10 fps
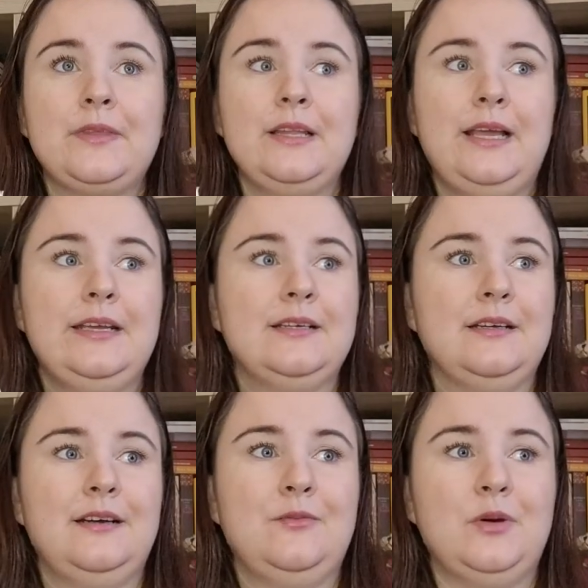like
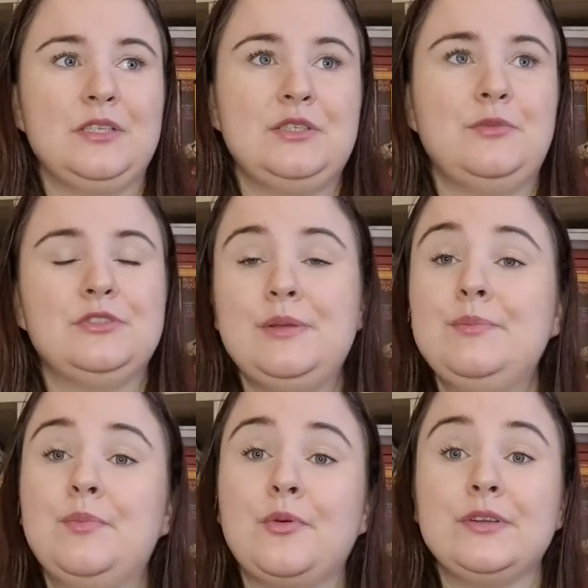uh, what is the most
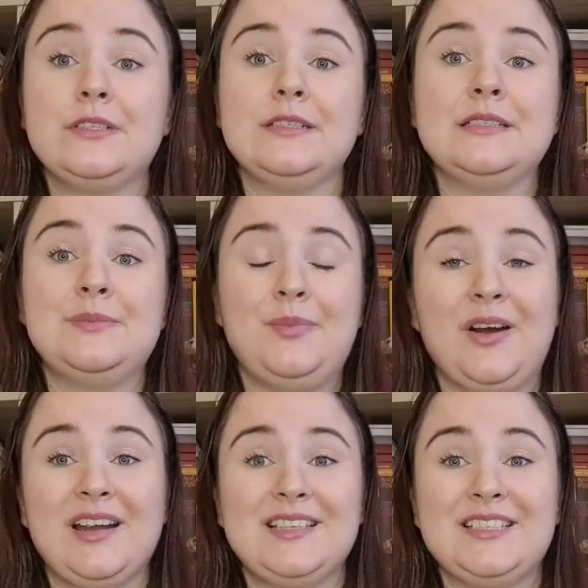important part.